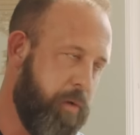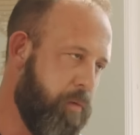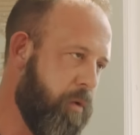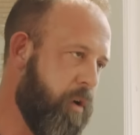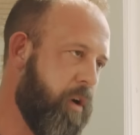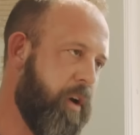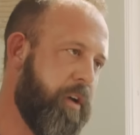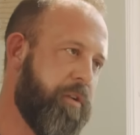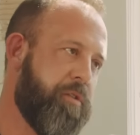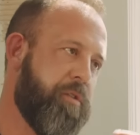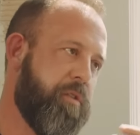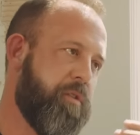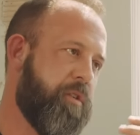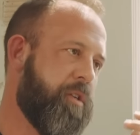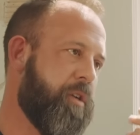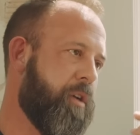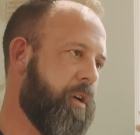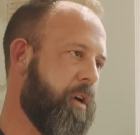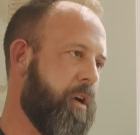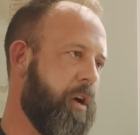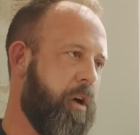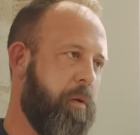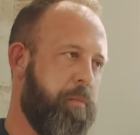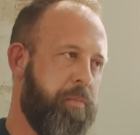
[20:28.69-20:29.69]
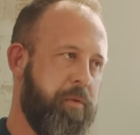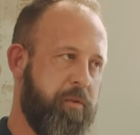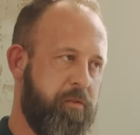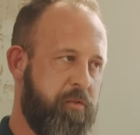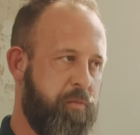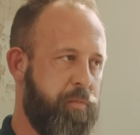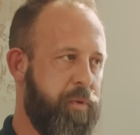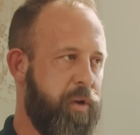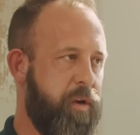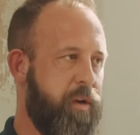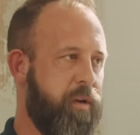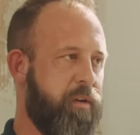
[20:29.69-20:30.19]
relationship and
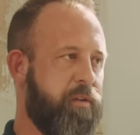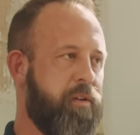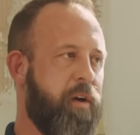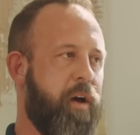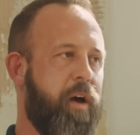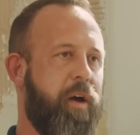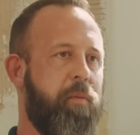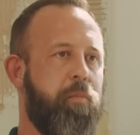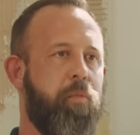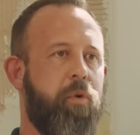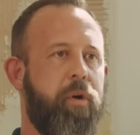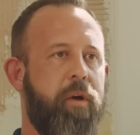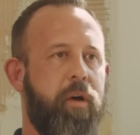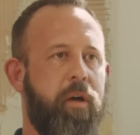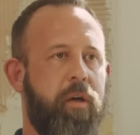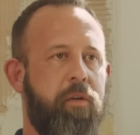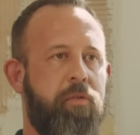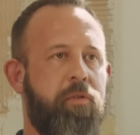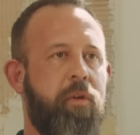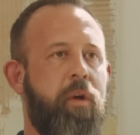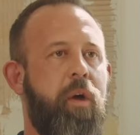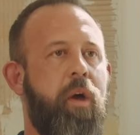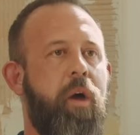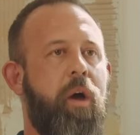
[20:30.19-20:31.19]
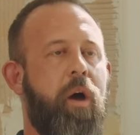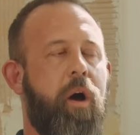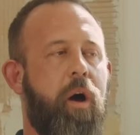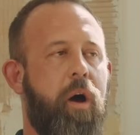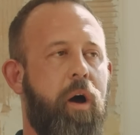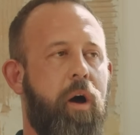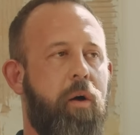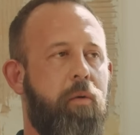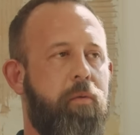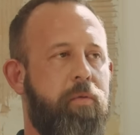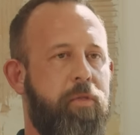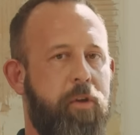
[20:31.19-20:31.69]
spending time with.
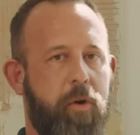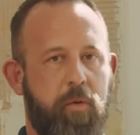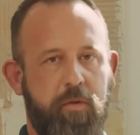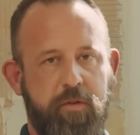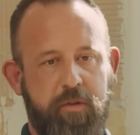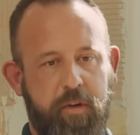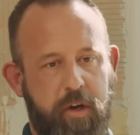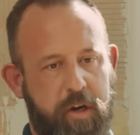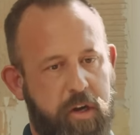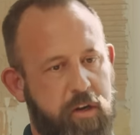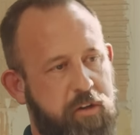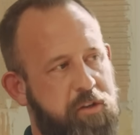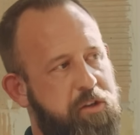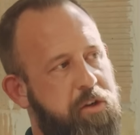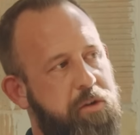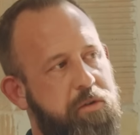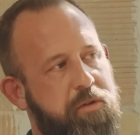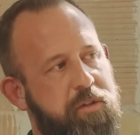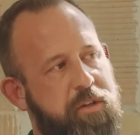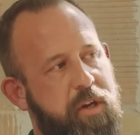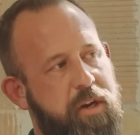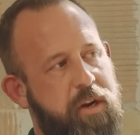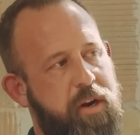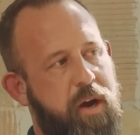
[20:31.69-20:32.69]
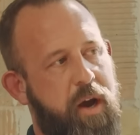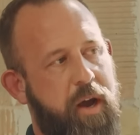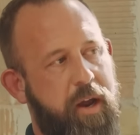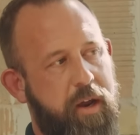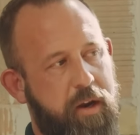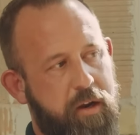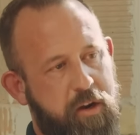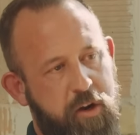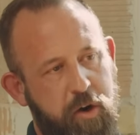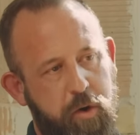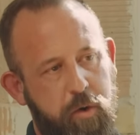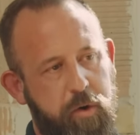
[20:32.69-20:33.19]
There was like a Tuesday
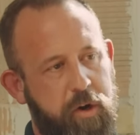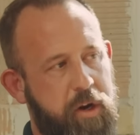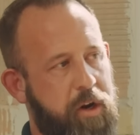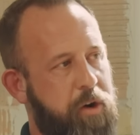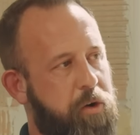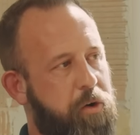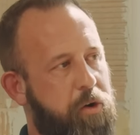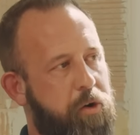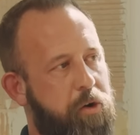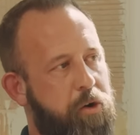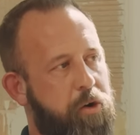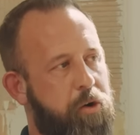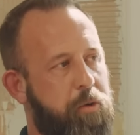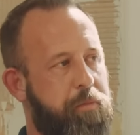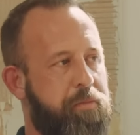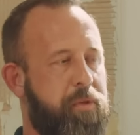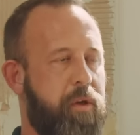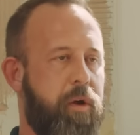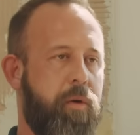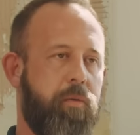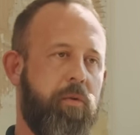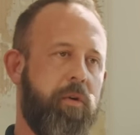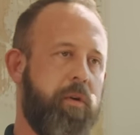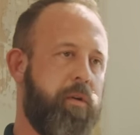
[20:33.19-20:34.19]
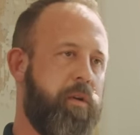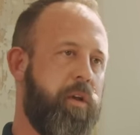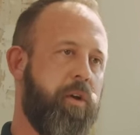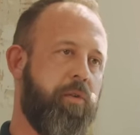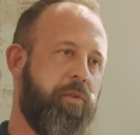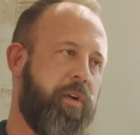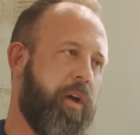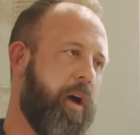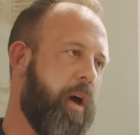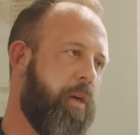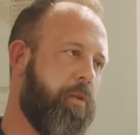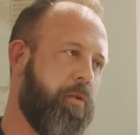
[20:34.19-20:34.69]
night coding group that would,
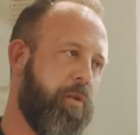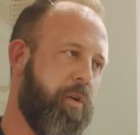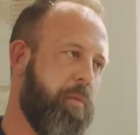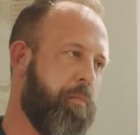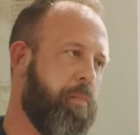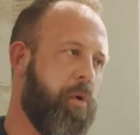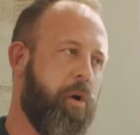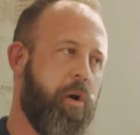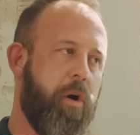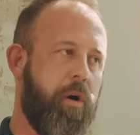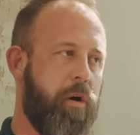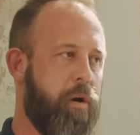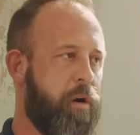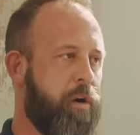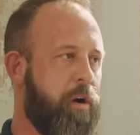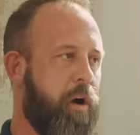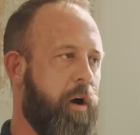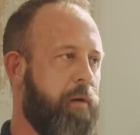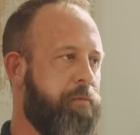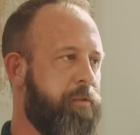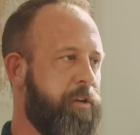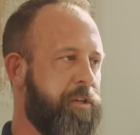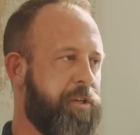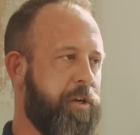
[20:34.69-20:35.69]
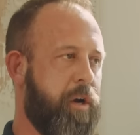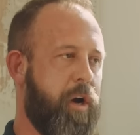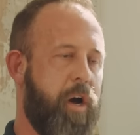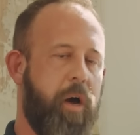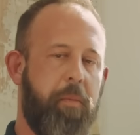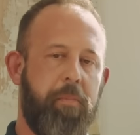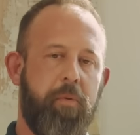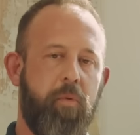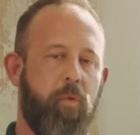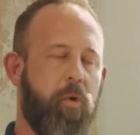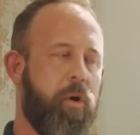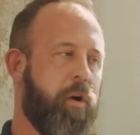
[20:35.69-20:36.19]
gather in a bar or coffee
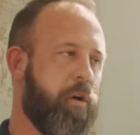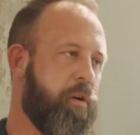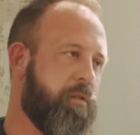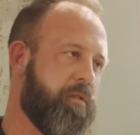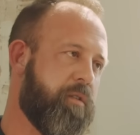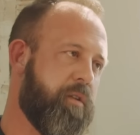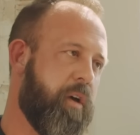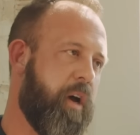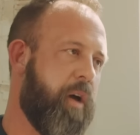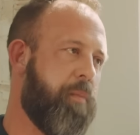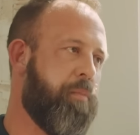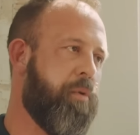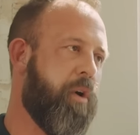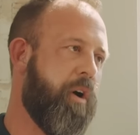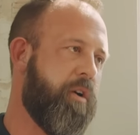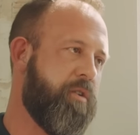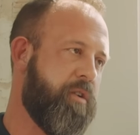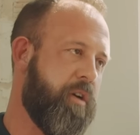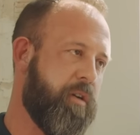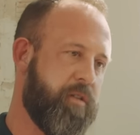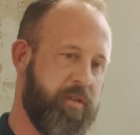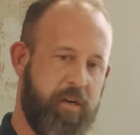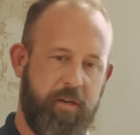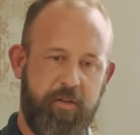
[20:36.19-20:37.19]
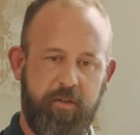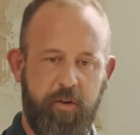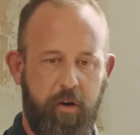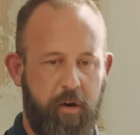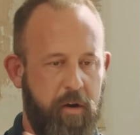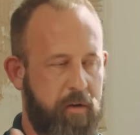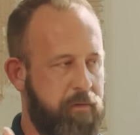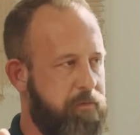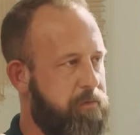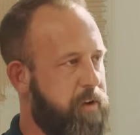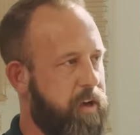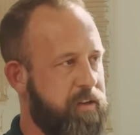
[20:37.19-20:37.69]
shop and work on side projects. And I started
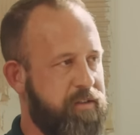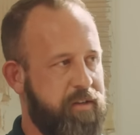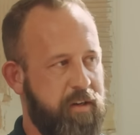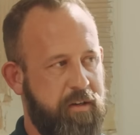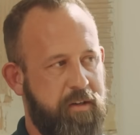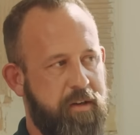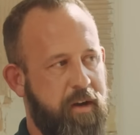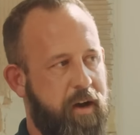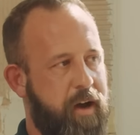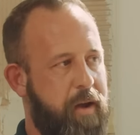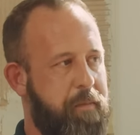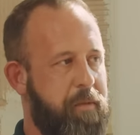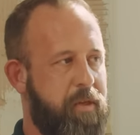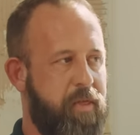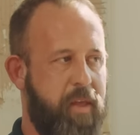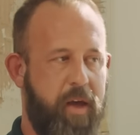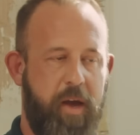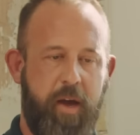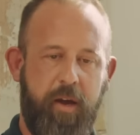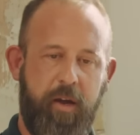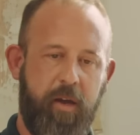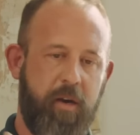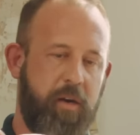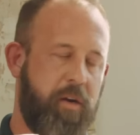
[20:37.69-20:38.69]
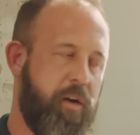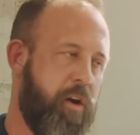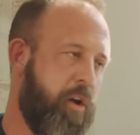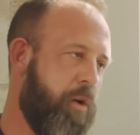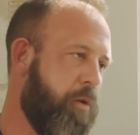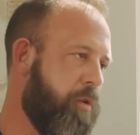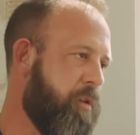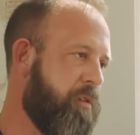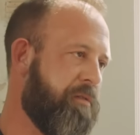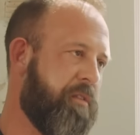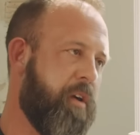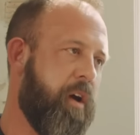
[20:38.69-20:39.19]
investing time in that, getting to know
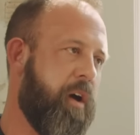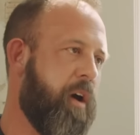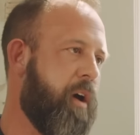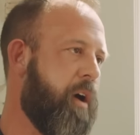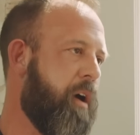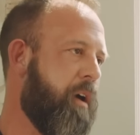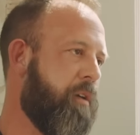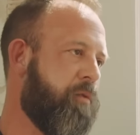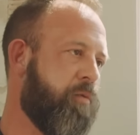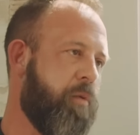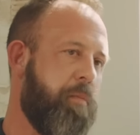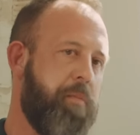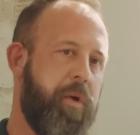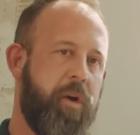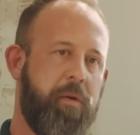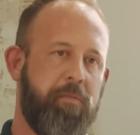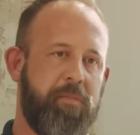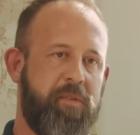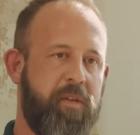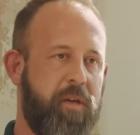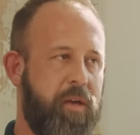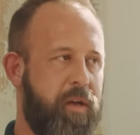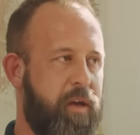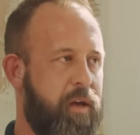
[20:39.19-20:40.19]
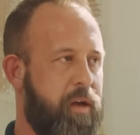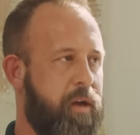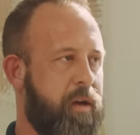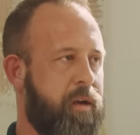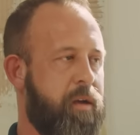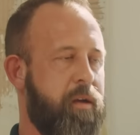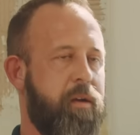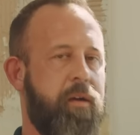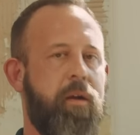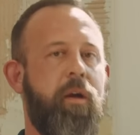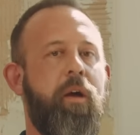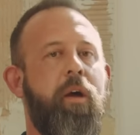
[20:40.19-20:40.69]
these guys, what made them
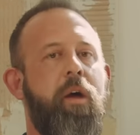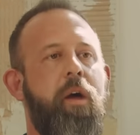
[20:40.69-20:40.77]
tick, and,